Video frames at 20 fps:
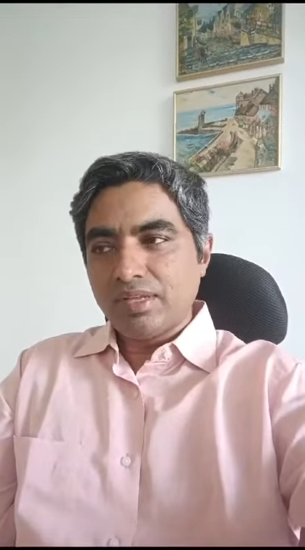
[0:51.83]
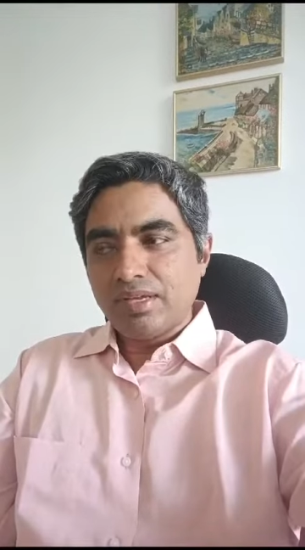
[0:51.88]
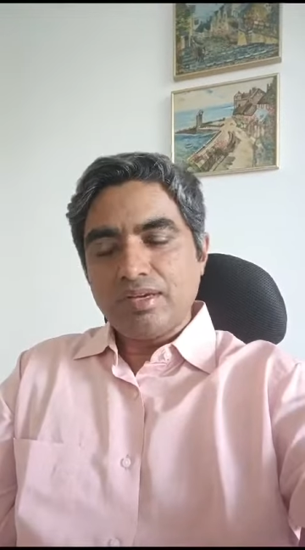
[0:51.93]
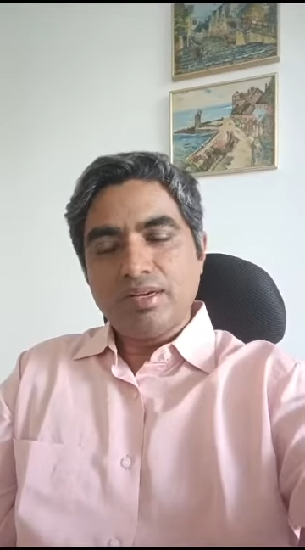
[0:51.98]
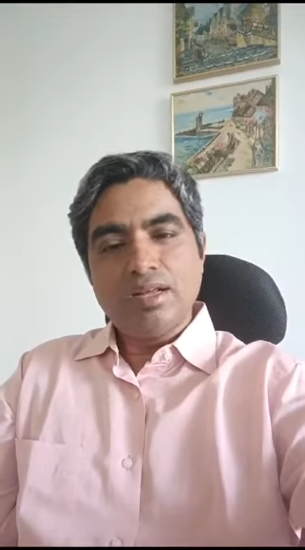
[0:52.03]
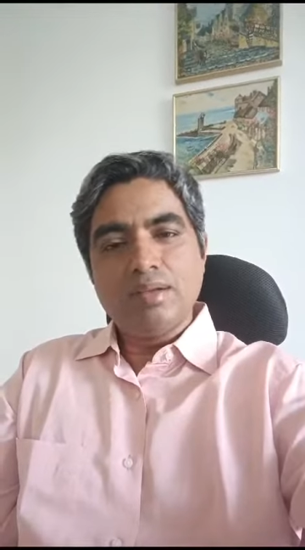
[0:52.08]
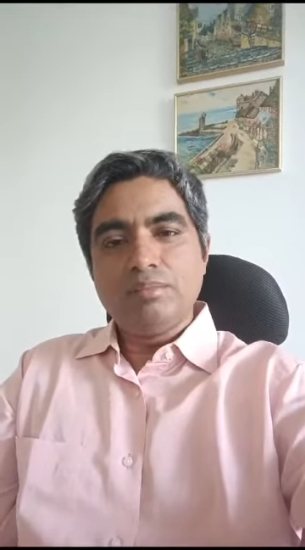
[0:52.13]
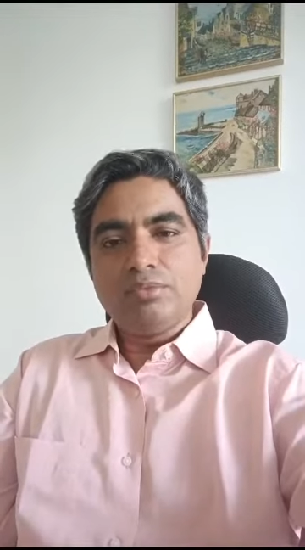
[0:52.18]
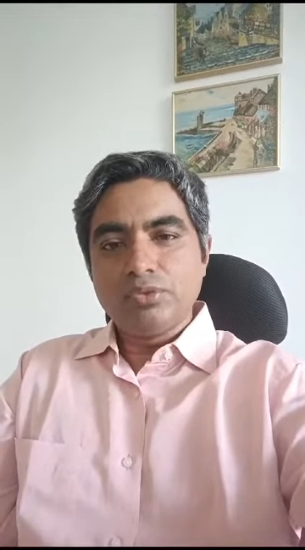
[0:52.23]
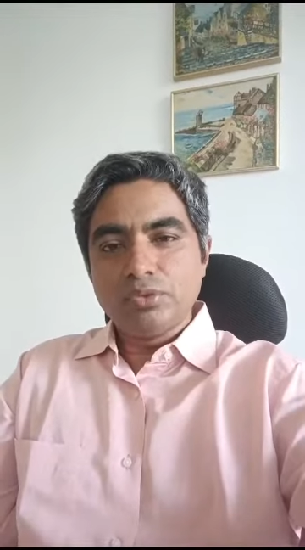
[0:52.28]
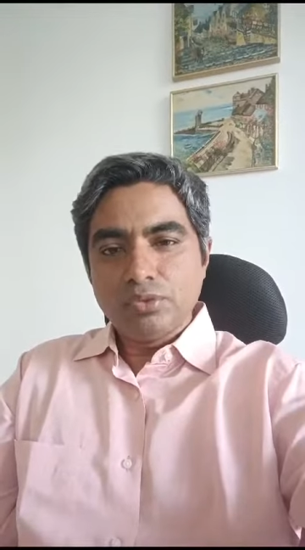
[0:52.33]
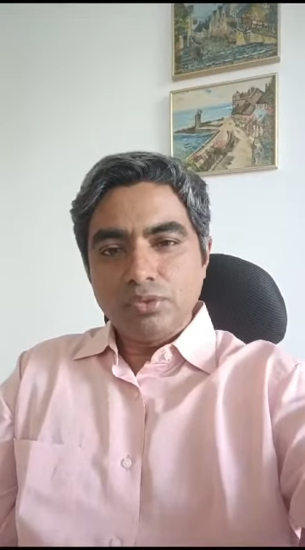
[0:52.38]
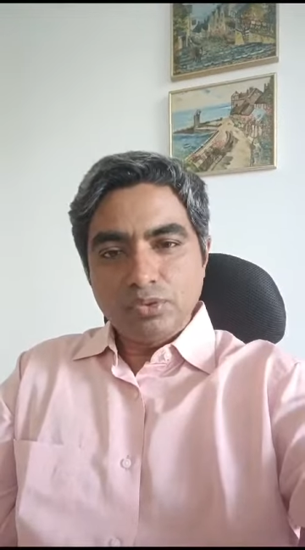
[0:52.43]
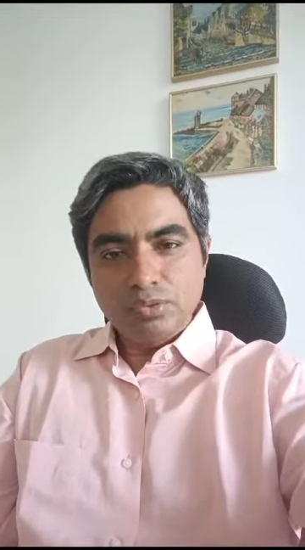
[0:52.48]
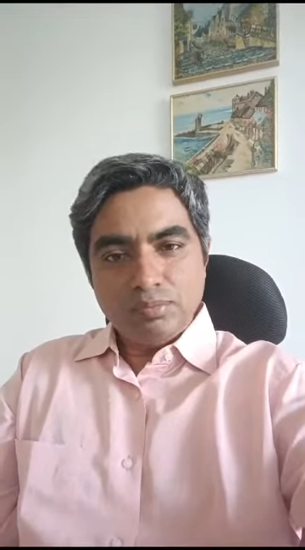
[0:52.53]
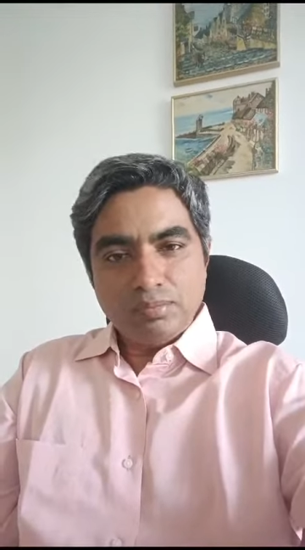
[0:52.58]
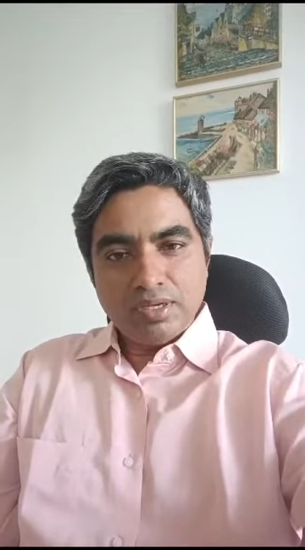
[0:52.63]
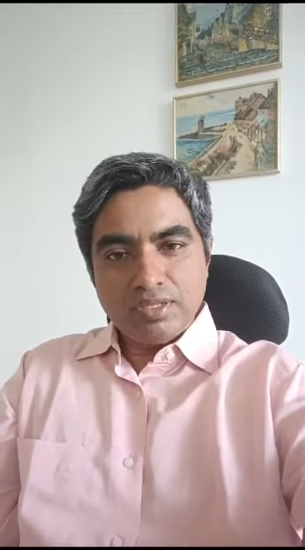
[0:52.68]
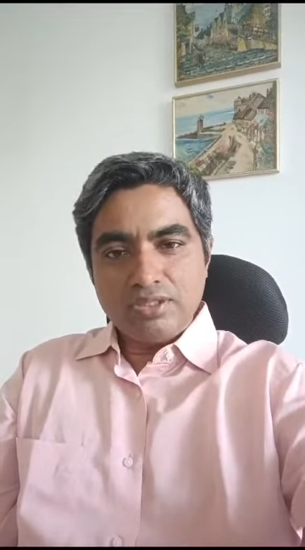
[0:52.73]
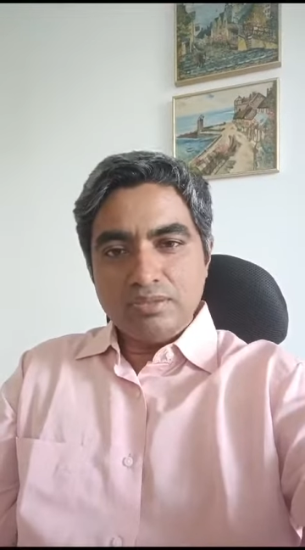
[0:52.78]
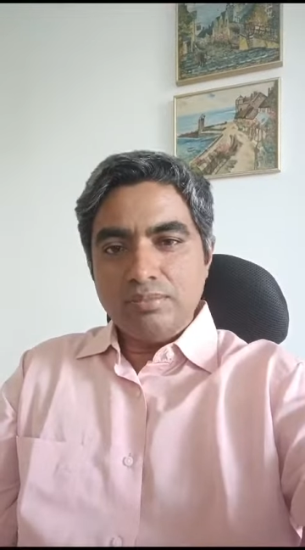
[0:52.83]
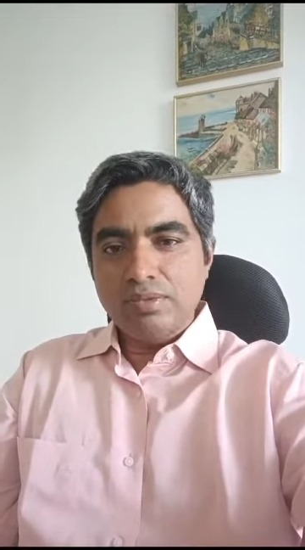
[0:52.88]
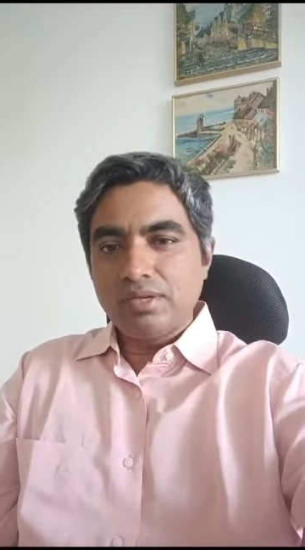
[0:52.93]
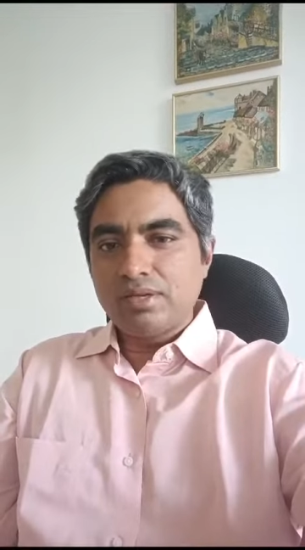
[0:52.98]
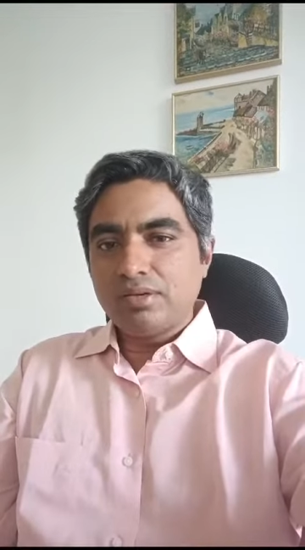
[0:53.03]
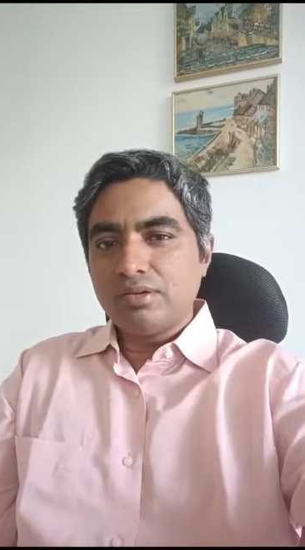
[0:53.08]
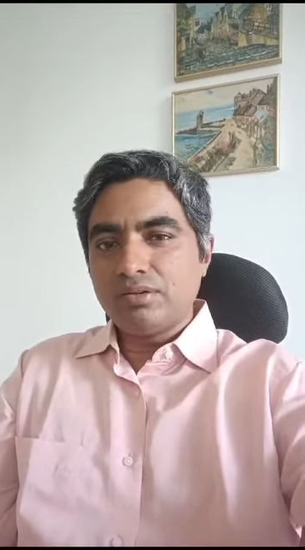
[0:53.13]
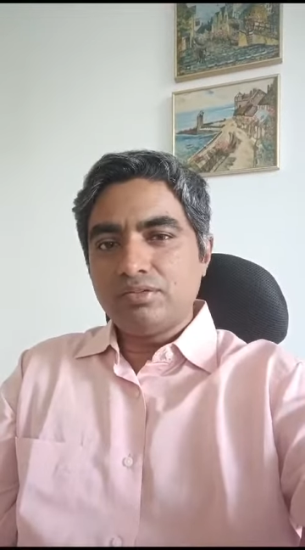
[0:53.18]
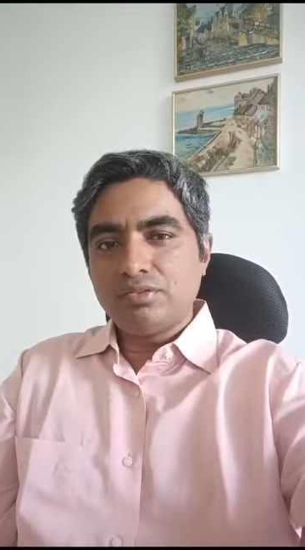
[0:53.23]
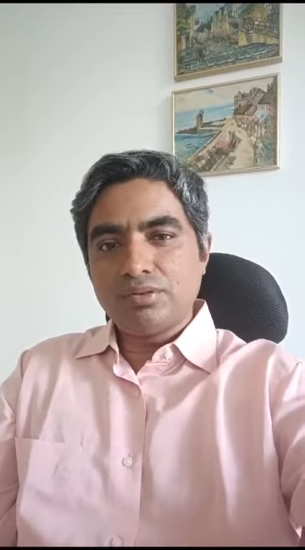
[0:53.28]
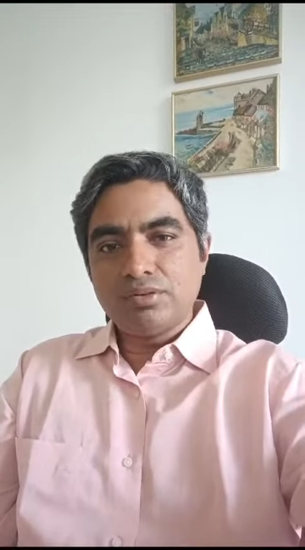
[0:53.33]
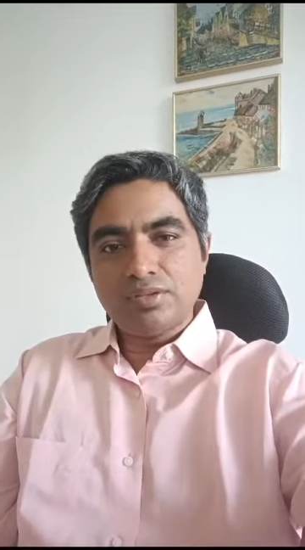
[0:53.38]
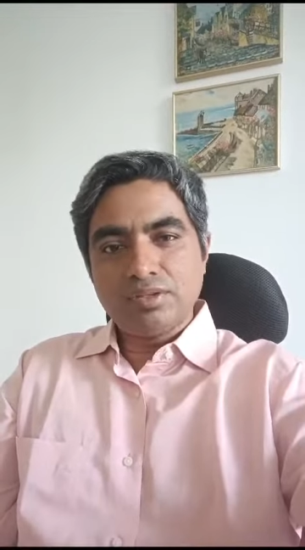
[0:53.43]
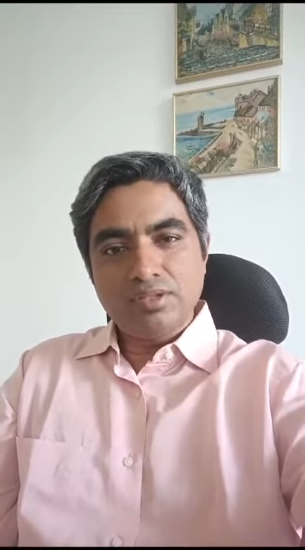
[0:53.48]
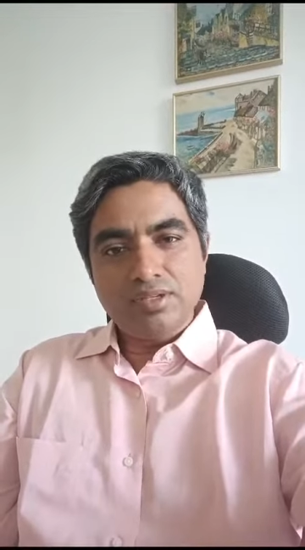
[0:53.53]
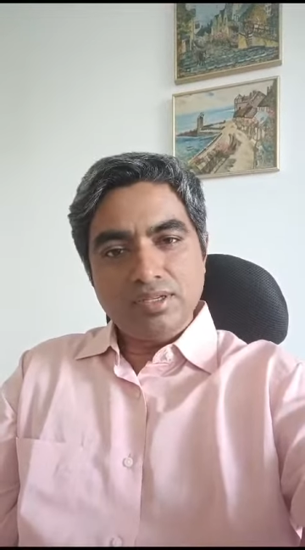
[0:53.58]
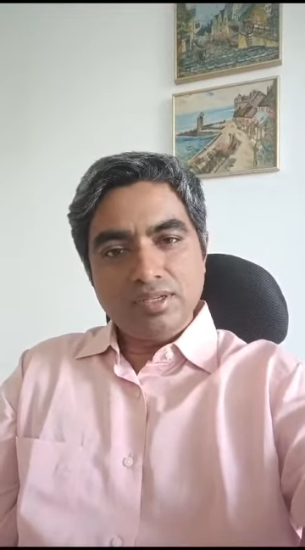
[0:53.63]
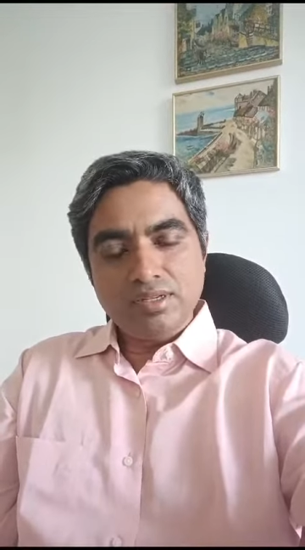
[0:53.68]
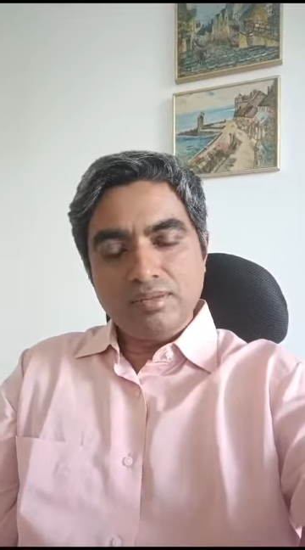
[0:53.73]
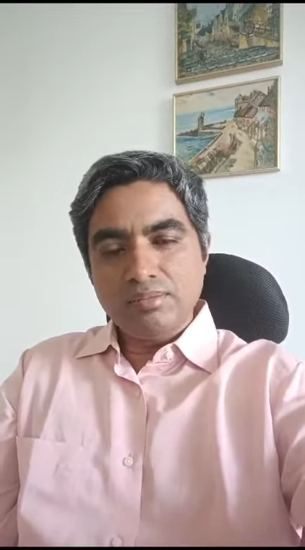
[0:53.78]
it helps you do much better for
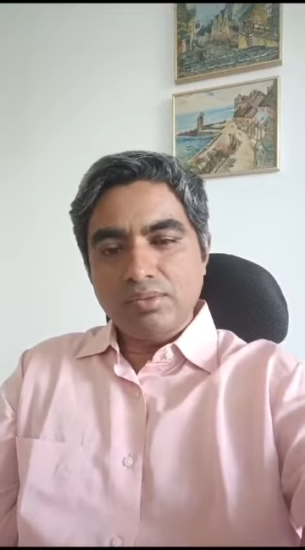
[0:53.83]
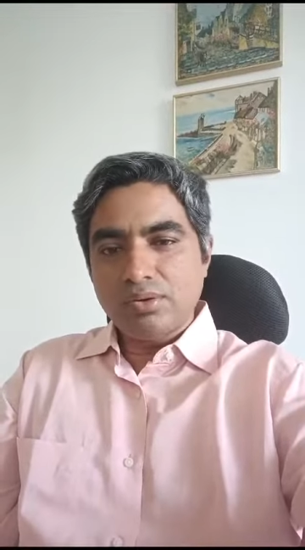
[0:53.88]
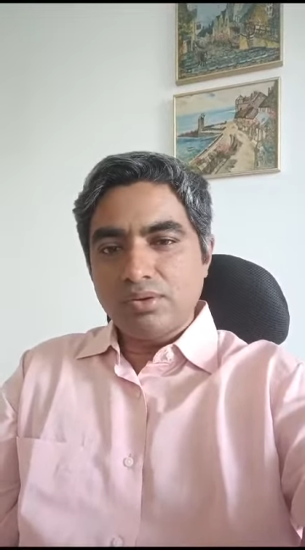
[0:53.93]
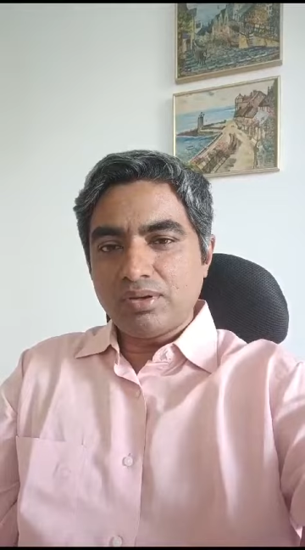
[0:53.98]
the team,